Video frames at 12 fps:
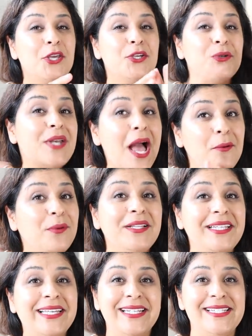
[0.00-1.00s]
You're not
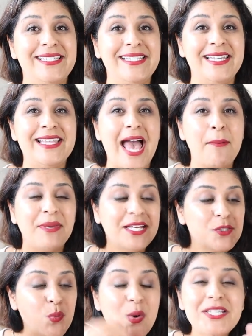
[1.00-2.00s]
really gonna see that,
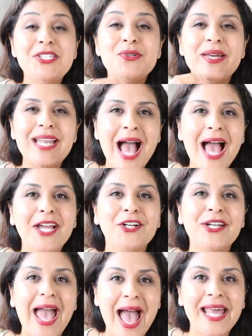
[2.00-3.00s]
because once you get
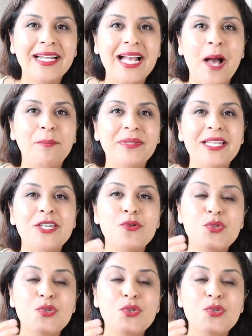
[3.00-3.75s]
hired at a company,